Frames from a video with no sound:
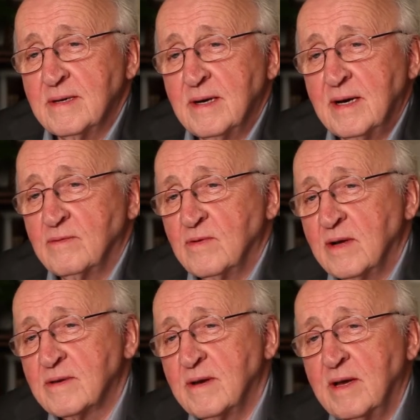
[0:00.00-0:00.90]
I
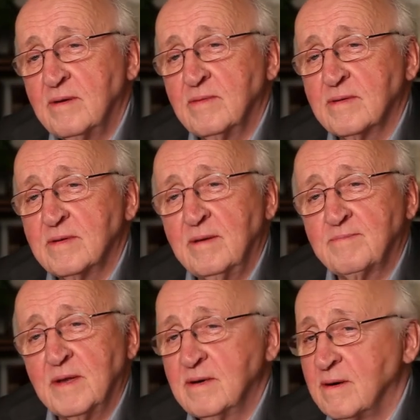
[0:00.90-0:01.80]
resonate with
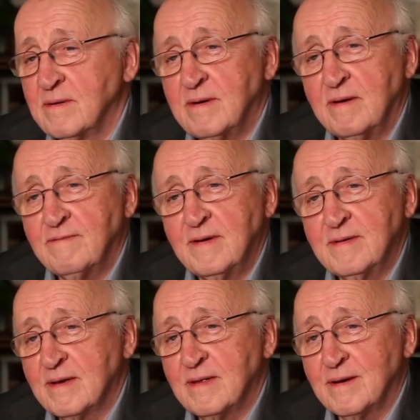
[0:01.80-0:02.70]
deeply, although I find
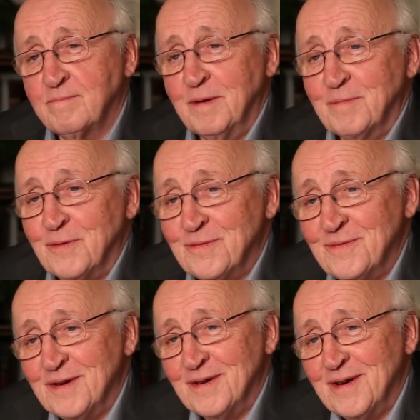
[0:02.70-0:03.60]
that a lot of people uh,